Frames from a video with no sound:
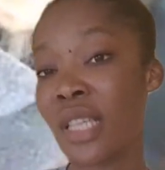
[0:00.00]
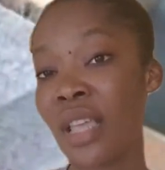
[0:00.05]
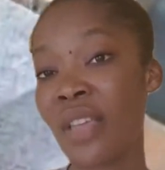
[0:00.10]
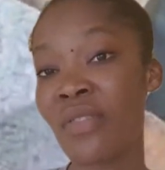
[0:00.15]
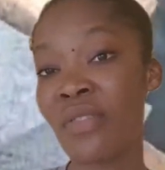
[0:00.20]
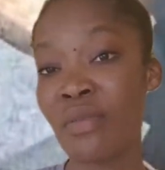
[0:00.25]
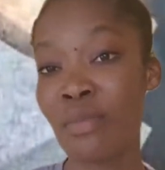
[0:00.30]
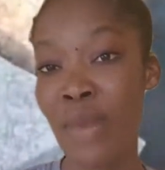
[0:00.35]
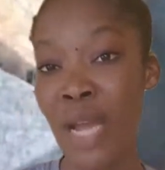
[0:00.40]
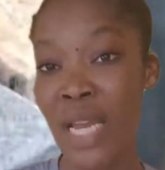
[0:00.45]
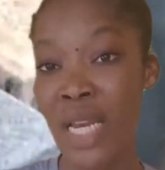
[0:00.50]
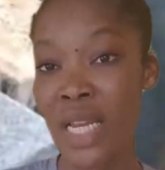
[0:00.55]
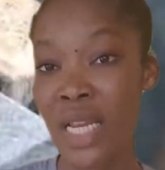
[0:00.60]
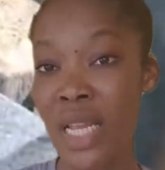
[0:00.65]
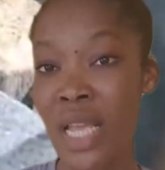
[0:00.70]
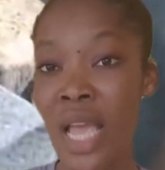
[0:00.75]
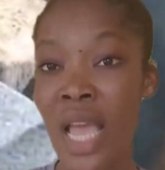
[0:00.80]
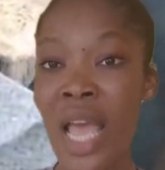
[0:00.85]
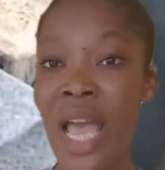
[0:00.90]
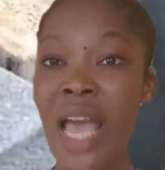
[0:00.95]
save
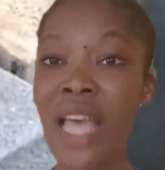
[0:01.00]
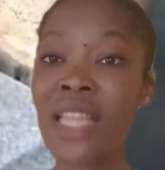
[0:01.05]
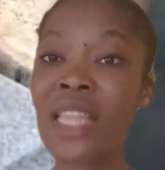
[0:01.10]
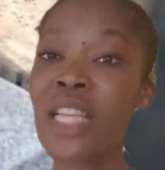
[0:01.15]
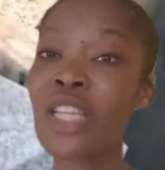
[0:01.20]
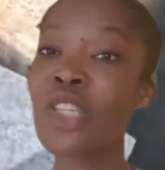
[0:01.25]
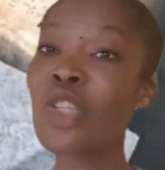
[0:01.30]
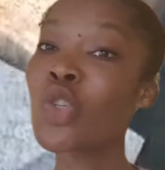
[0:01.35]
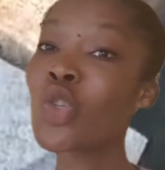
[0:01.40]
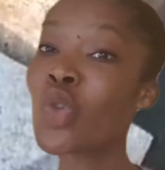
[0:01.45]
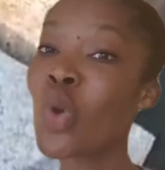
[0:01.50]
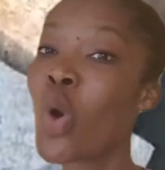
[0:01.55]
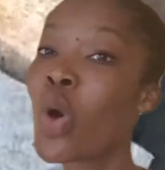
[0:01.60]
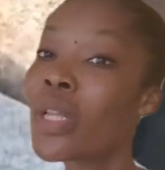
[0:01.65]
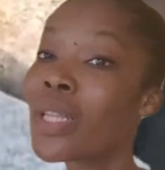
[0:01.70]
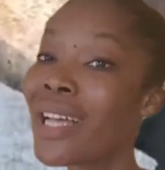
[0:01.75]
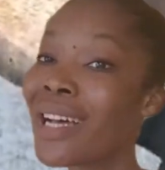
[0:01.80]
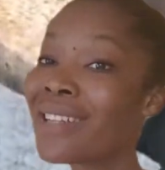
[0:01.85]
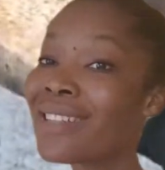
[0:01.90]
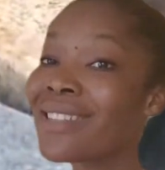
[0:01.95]
money. And then
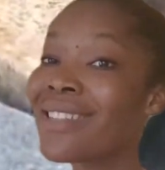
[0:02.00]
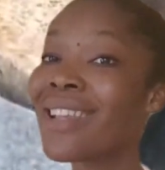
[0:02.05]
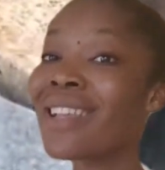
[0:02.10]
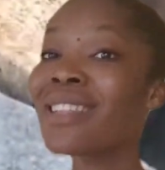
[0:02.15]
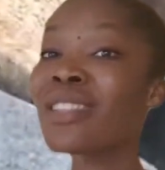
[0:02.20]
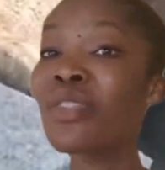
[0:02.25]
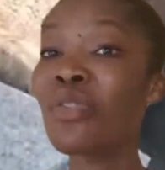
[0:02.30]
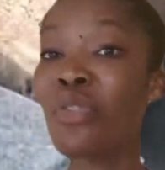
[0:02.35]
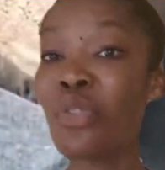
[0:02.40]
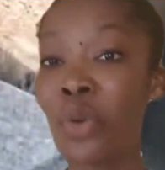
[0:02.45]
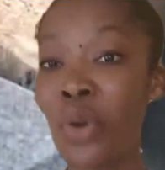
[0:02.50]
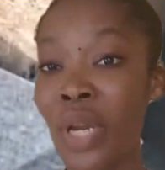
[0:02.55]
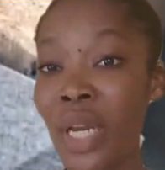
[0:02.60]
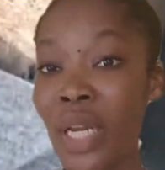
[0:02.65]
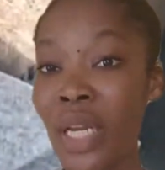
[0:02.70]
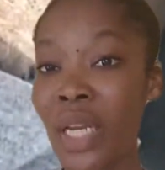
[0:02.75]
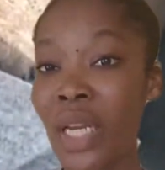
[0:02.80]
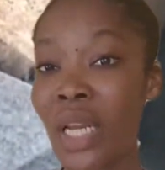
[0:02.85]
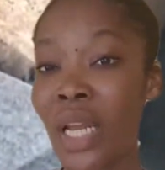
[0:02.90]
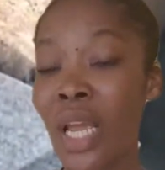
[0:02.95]
sawdust is
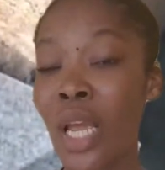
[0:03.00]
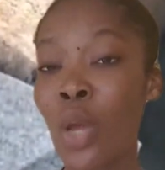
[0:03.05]
free.